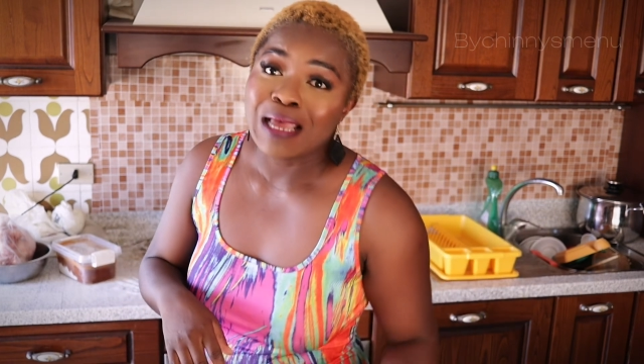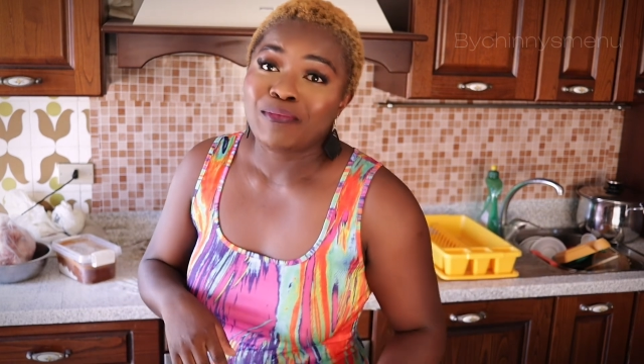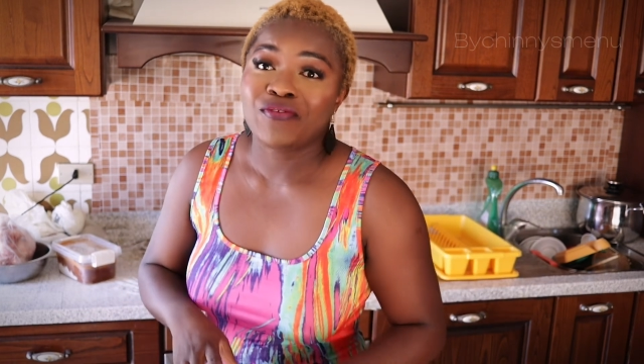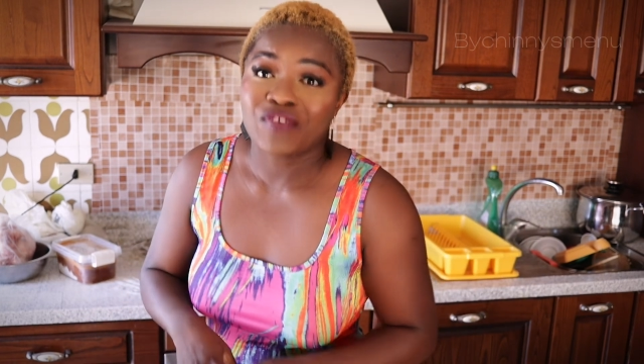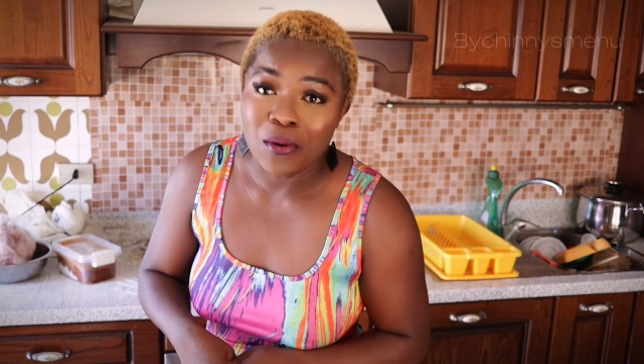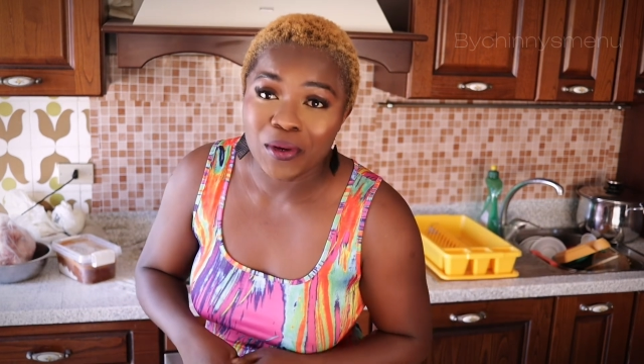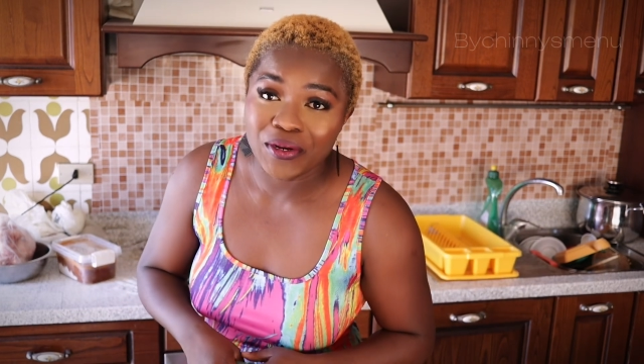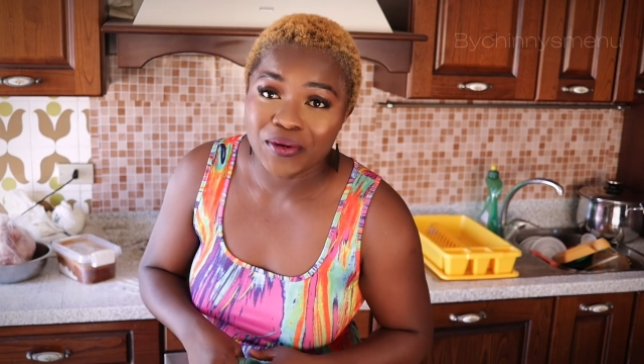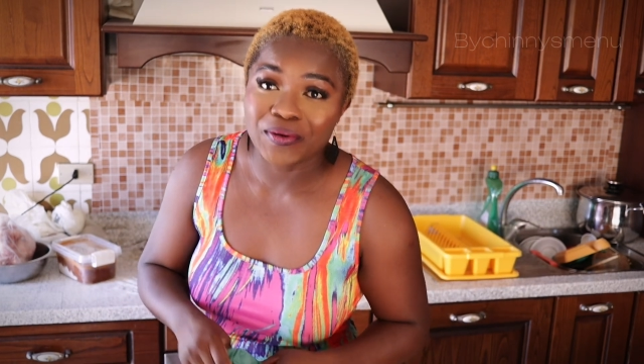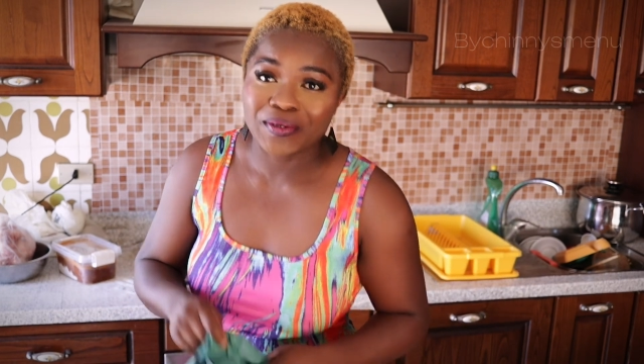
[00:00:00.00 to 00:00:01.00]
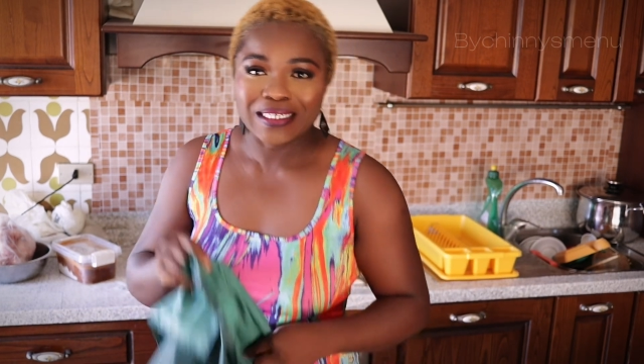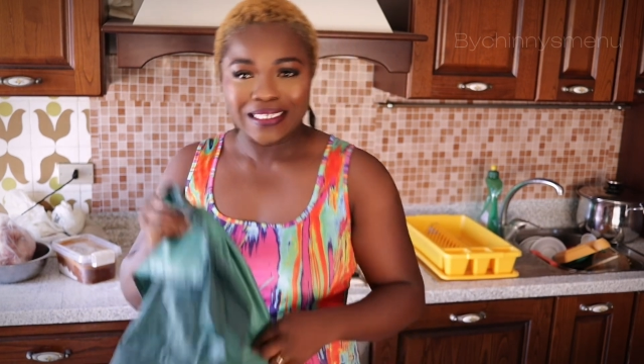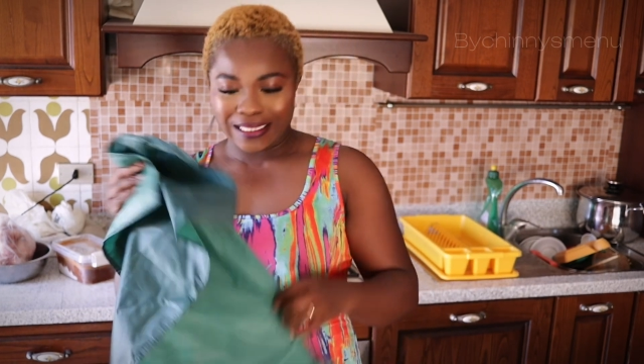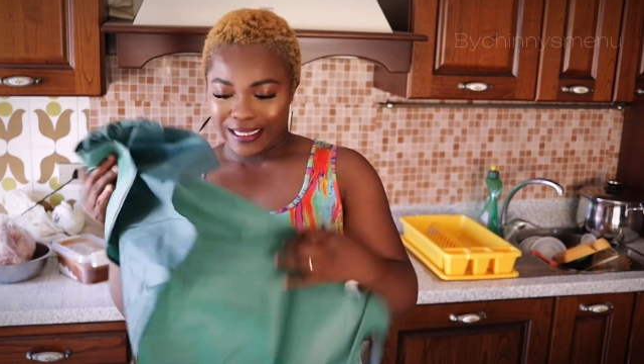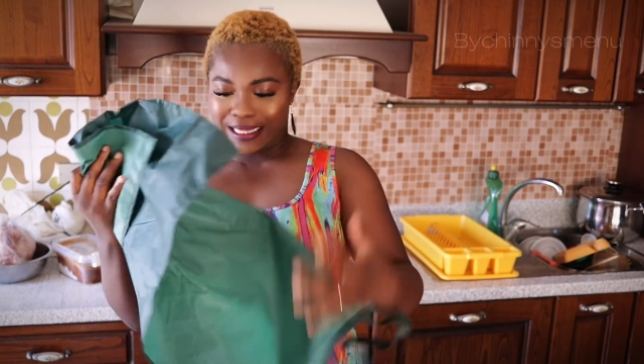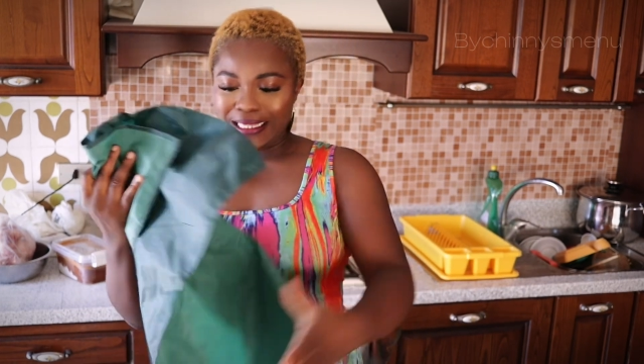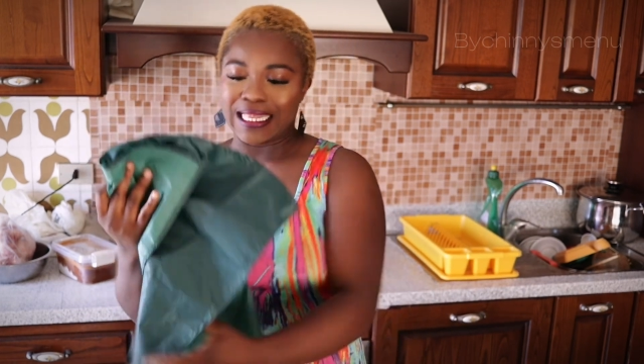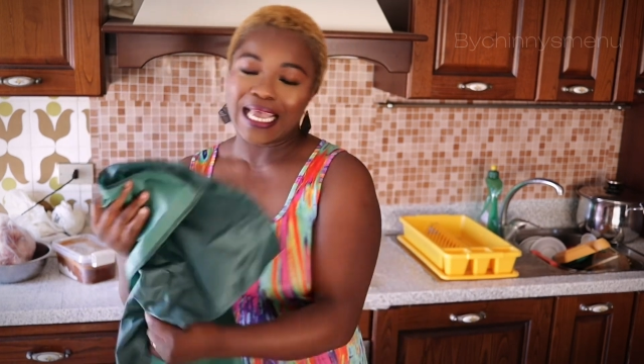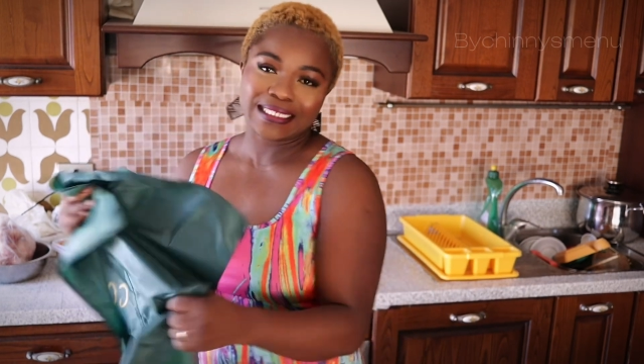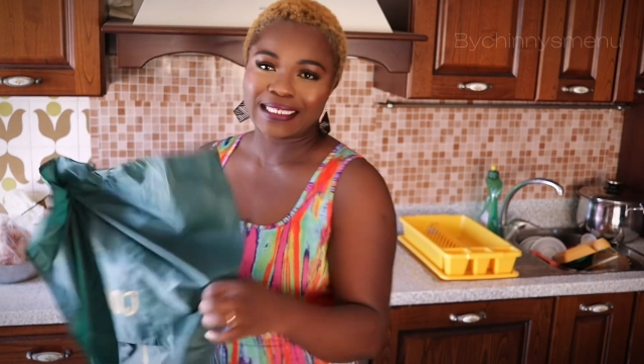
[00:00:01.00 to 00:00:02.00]
before we do,
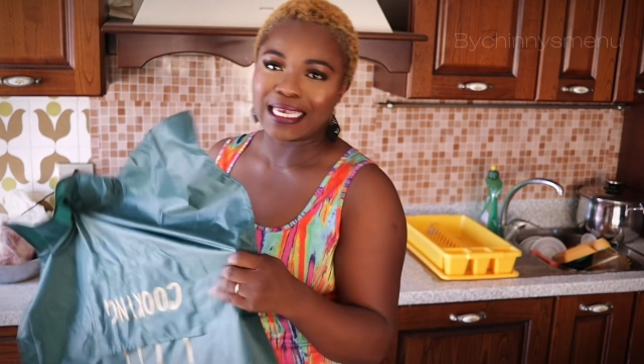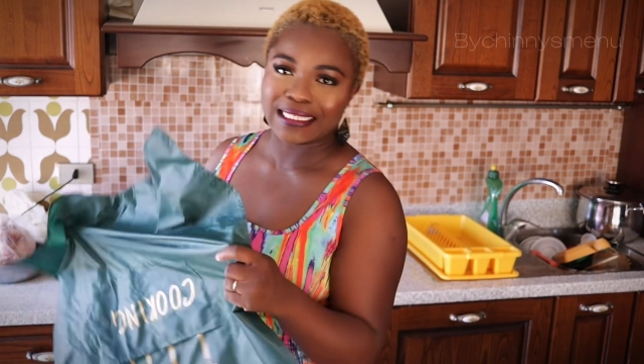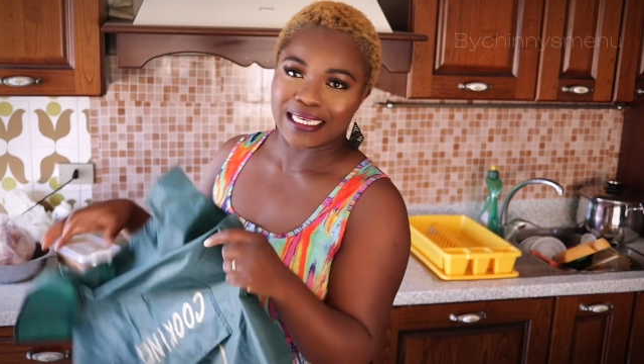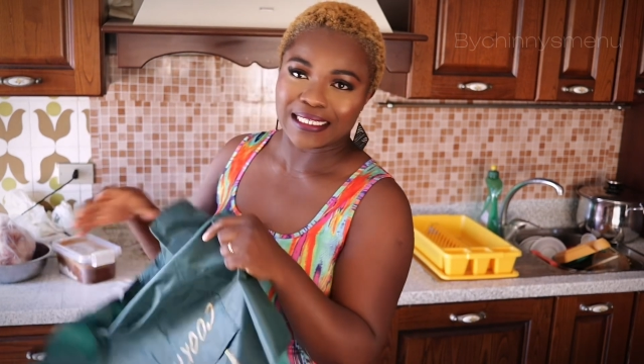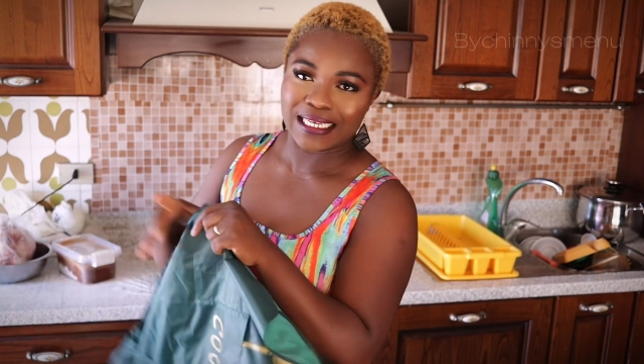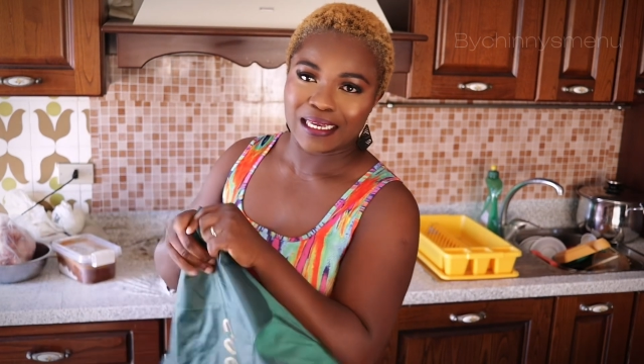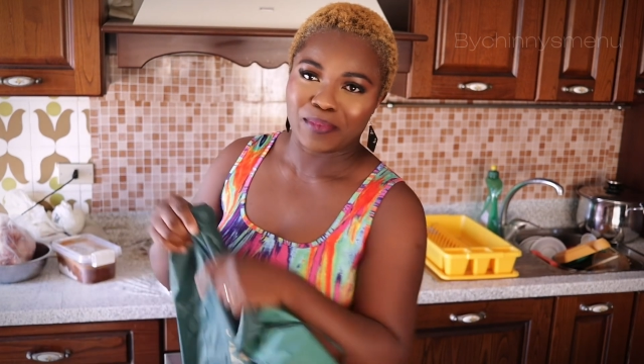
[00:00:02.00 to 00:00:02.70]
let's get started